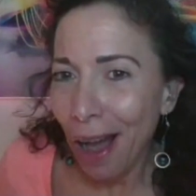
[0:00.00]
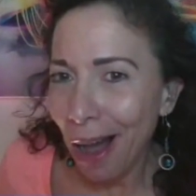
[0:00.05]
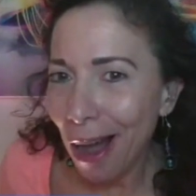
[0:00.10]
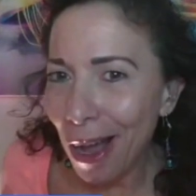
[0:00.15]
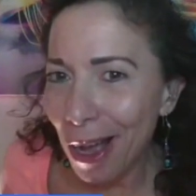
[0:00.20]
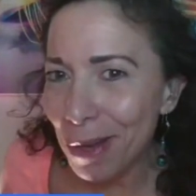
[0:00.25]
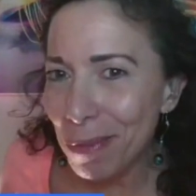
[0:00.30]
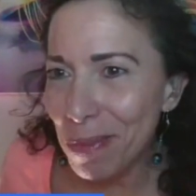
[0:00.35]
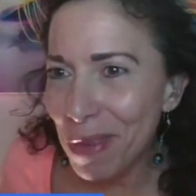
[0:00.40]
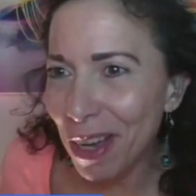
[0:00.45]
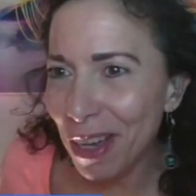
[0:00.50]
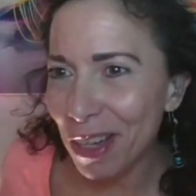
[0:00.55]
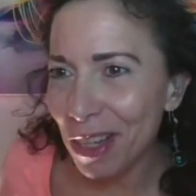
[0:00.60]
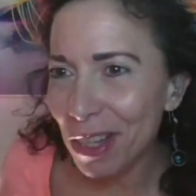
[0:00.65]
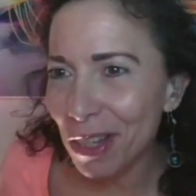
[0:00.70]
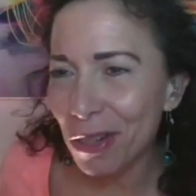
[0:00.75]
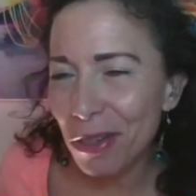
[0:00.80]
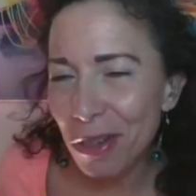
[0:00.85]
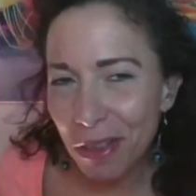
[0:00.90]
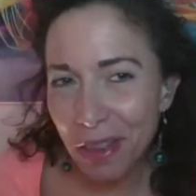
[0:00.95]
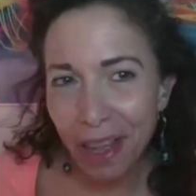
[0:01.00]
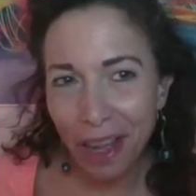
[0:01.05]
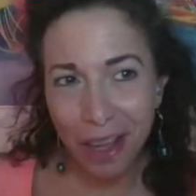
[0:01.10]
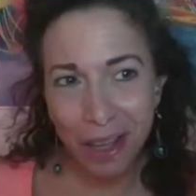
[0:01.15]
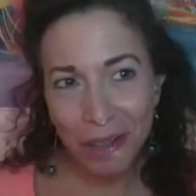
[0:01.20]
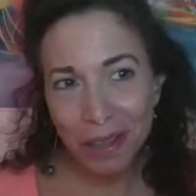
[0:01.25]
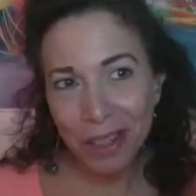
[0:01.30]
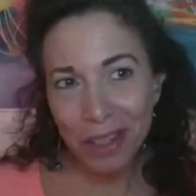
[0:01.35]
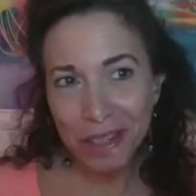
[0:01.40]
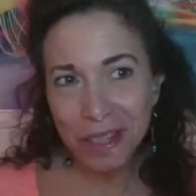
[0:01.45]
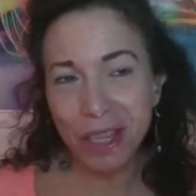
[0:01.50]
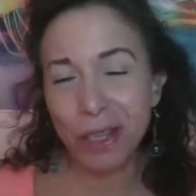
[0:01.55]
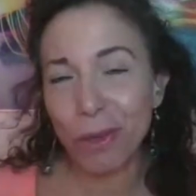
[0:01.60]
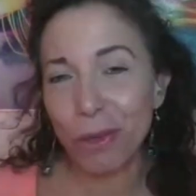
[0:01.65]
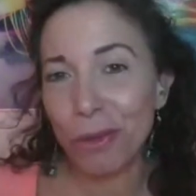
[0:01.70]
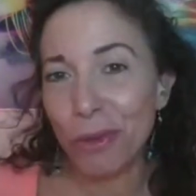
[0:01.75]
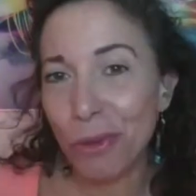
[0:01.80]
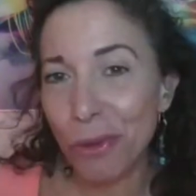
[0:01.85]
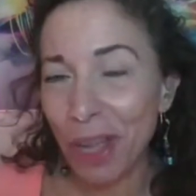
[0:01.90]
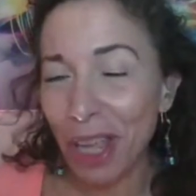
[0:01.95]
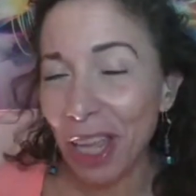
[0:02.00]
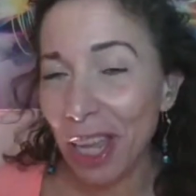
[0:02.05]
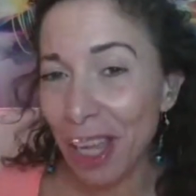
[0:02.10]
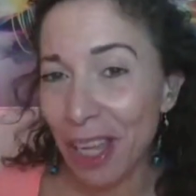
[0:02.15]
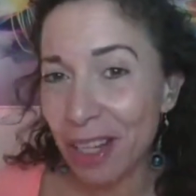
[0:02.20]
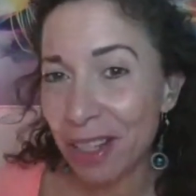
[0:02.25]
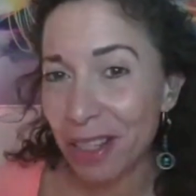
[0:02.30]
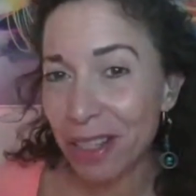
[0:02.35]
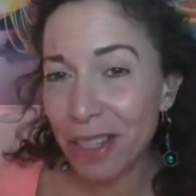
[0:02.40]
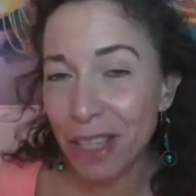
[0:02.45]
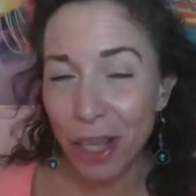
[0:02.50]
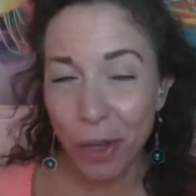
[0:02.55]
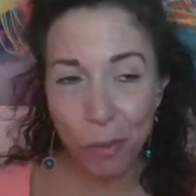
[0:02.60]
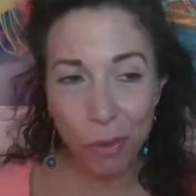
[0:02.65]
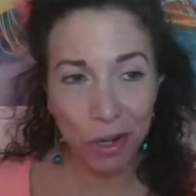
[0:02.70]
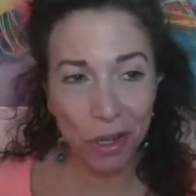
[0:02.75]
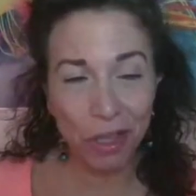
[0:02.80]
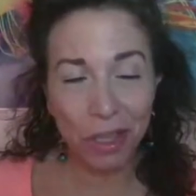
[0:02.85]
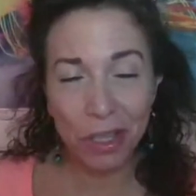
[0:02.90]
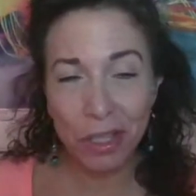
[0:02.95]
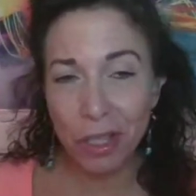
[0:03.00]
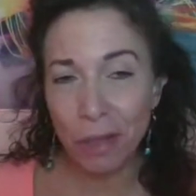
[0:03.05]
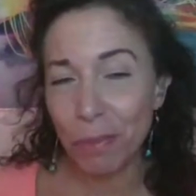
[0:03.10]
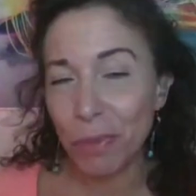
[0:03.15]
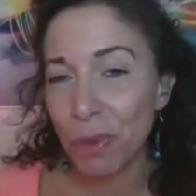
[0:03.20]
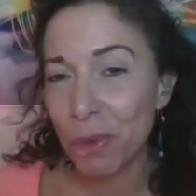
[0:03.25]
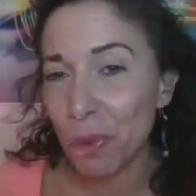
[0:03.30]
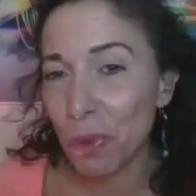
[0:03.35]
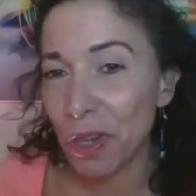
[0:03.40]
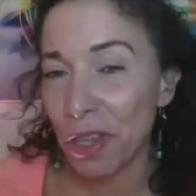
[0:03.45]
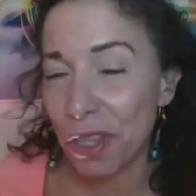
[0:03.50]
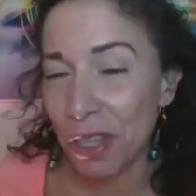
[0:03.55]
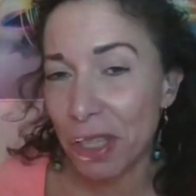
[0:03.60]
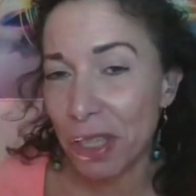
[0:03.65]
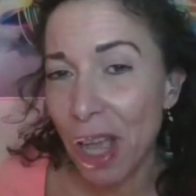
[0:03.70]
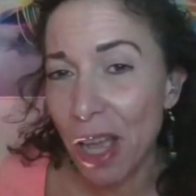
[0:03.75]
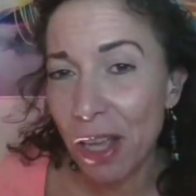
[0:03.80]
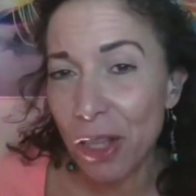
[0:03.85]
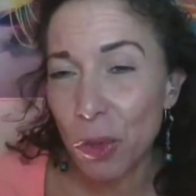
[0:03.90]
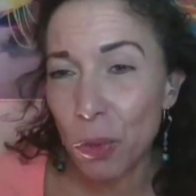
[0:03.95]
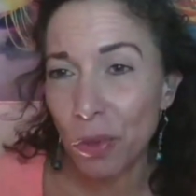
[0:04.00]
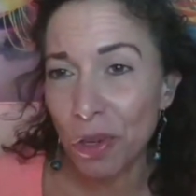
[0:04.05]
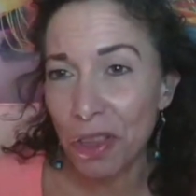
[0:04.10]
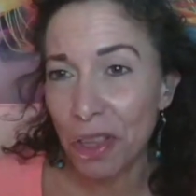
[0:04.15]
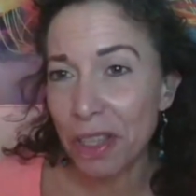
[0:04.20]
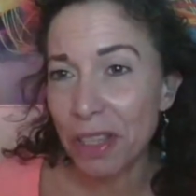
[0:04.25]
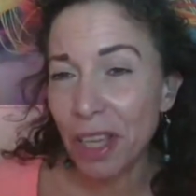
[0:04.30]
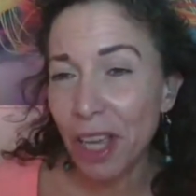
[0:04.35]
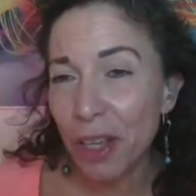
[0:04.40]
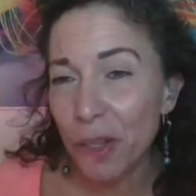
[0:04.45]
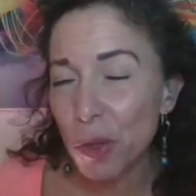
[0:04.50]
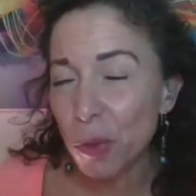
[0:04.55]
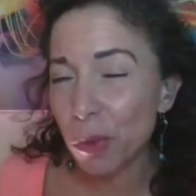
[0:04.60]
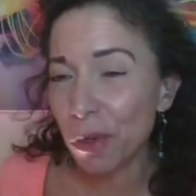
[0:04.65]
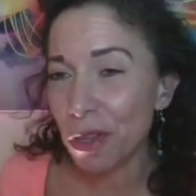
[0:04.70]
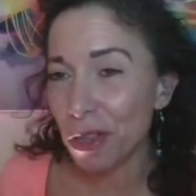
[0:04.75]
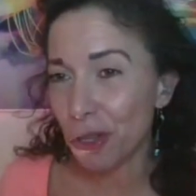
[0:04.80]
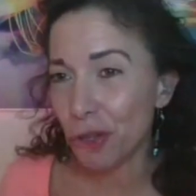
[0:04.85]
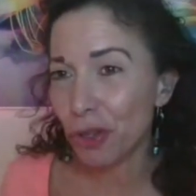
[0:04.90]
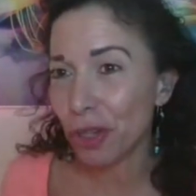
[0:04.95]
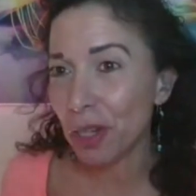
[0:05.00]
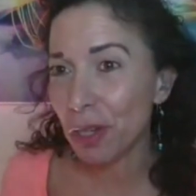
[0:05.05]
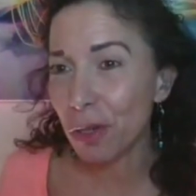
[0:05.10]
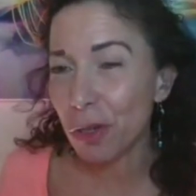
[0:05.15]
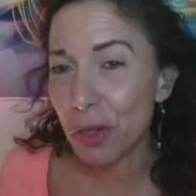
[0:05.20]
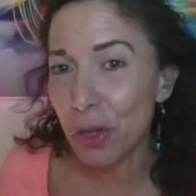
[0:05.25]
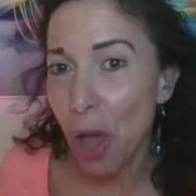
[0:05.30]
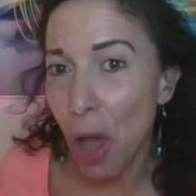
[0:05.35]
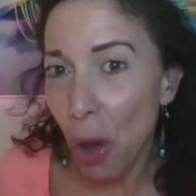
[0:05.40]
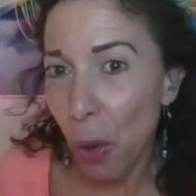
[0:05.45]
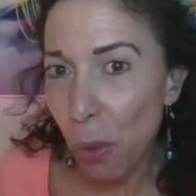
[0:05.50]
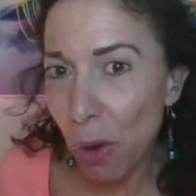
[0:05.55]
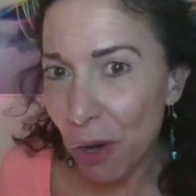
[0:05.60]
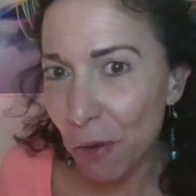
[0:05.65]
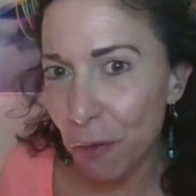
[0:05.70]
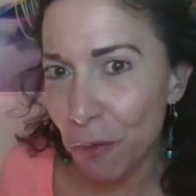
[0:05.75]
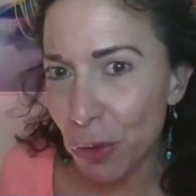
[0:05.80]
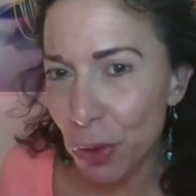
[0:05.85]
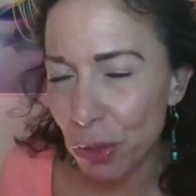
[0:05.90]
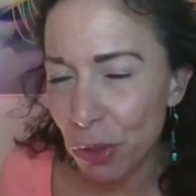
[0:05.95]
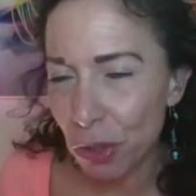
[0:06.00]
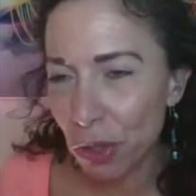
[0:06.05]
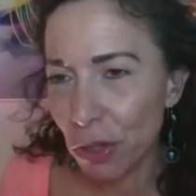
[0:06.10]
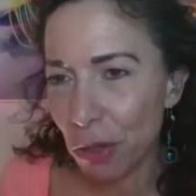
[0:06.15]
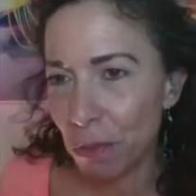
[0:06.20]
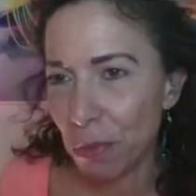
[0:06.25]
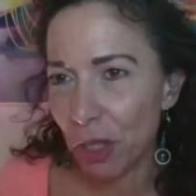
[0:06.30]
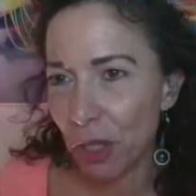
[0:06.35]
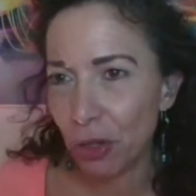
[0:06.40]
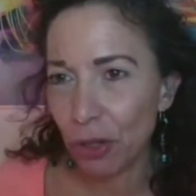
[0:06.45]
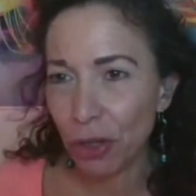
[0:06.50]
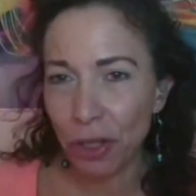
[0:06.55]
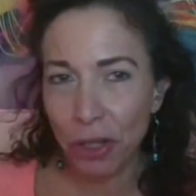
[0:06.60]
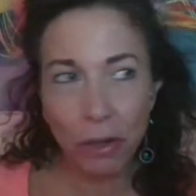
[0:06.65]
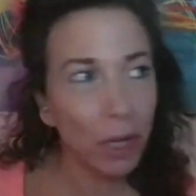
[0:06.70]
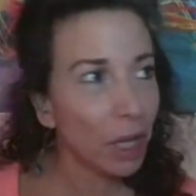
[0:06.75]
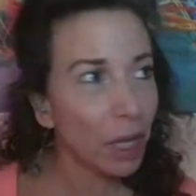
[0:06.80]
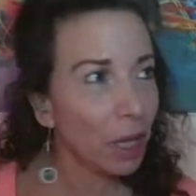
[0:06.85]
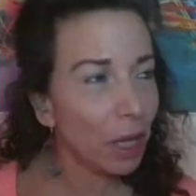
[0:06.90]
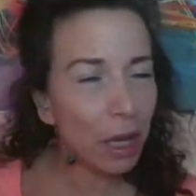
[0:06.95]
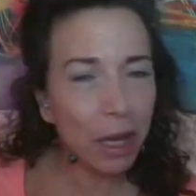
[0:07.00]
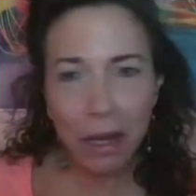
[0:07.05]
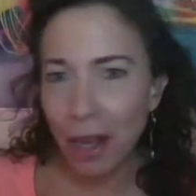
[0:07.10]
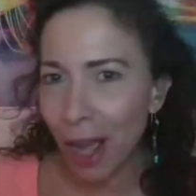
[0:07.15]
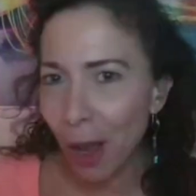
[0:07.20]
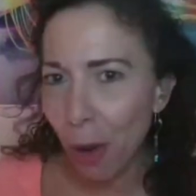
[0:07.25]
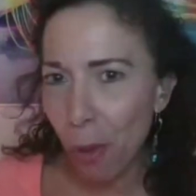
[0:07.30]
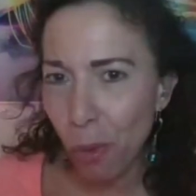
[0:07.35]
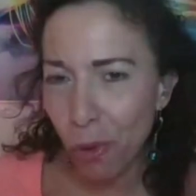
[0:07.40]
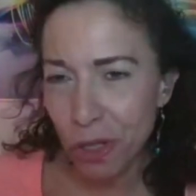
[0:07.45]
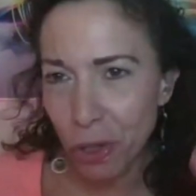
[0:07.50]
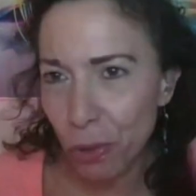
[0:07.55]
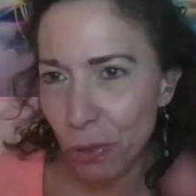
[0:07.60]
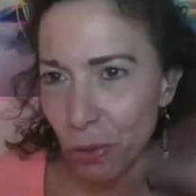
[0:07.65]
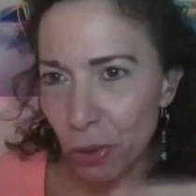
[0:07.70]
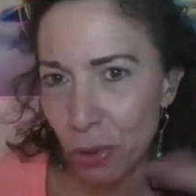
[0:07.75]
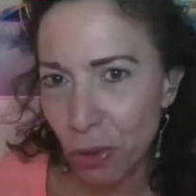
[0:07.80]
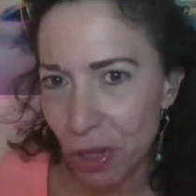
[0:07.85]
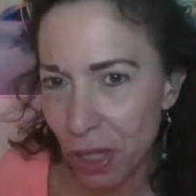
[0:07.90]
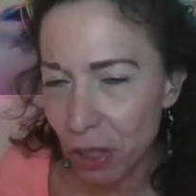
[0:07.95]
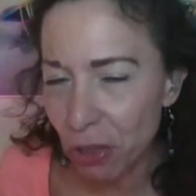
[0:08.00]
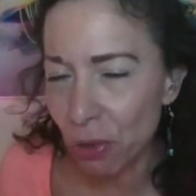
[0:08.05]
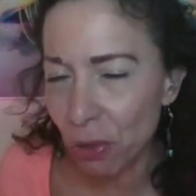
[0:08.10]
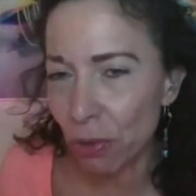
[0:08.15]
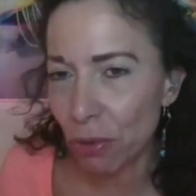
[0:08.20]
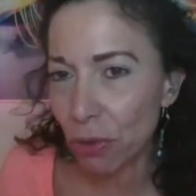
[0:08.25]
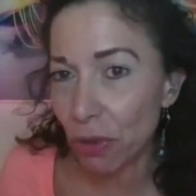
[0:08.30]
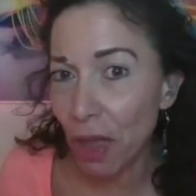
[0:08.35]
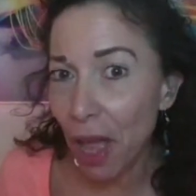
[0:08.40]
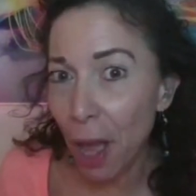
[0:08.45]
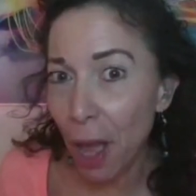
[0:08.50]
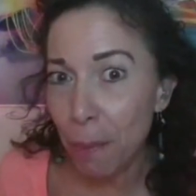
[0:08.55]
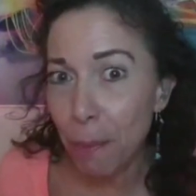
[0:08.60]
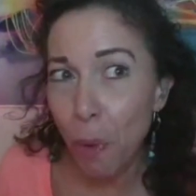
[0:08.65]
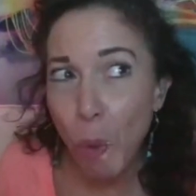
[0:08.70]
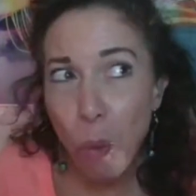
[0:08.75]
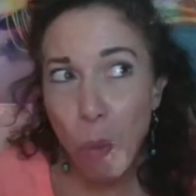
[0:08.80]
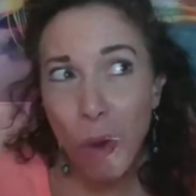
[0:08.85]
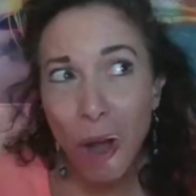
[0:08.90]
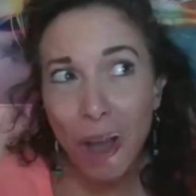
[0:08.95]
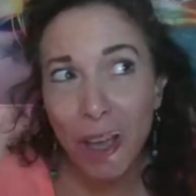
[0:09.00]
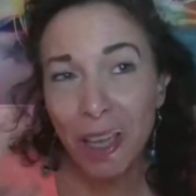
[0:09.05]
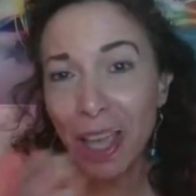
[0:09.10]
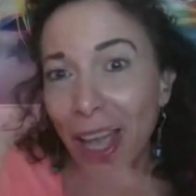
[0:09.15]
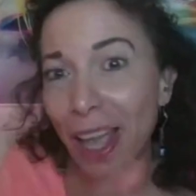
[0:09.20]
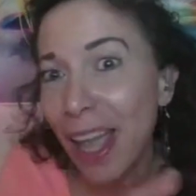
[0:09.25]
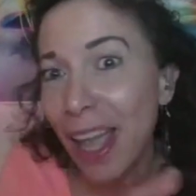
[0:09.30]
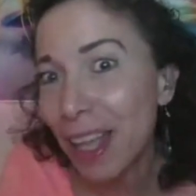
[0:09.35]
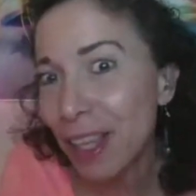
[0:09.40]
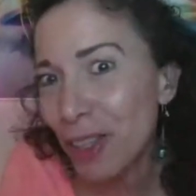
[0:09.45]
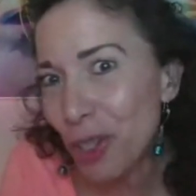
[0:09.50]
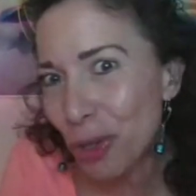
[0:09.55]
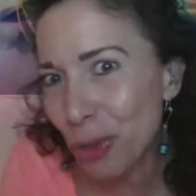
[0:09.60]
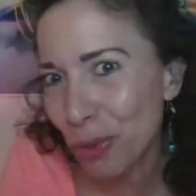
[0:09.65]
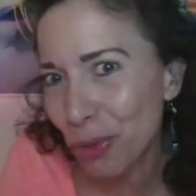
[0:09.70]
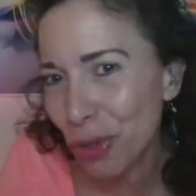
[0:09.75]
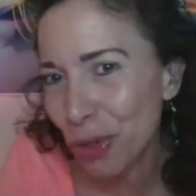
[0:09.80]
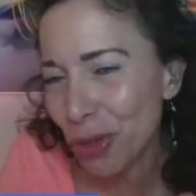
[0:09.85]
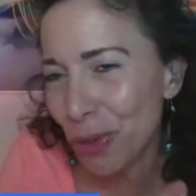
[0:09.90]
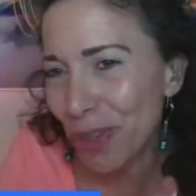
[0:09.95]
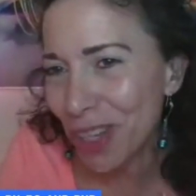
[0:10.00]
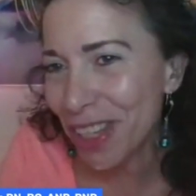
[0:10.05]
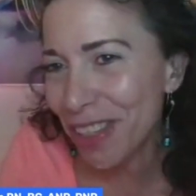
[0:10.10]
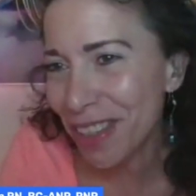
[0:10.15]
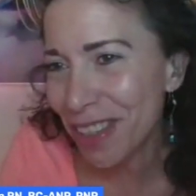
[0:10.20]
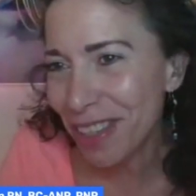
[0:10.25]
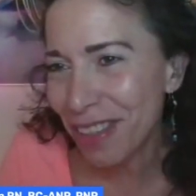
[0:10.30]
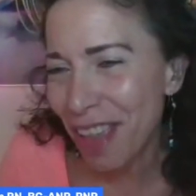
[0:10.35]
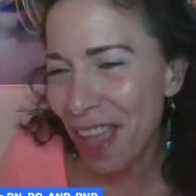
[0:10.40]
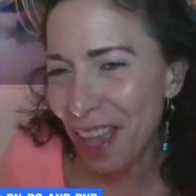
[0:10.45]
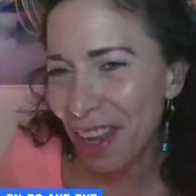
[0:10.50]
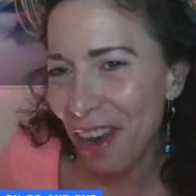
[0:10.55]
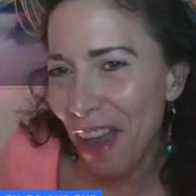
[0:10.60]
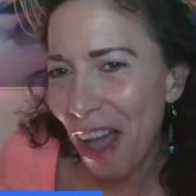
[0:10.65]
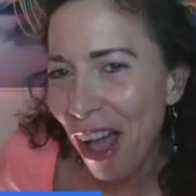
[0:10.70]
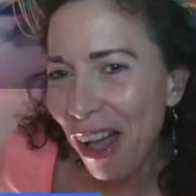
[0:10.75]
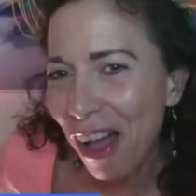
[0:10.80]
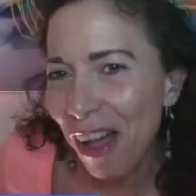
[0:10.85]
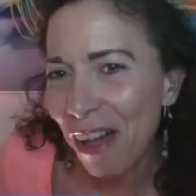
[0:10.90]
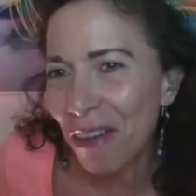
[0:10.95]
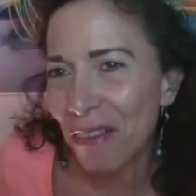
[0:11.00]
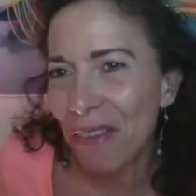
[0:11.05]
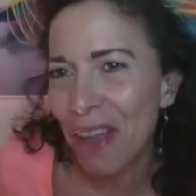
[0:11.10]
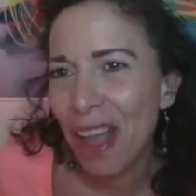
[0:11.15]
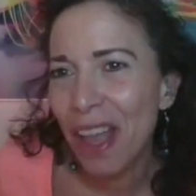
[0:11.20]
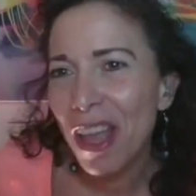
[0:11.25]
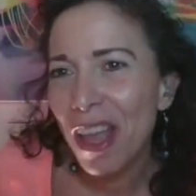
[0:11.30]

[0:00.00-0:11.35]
I'm not going to do that. I'm going to take you through A to Z. What are the symptoms? What are the signs? What are the tests? What are the triggers? What foods could be triggering it? Not don't do this, don't do that, but what can you do instead of?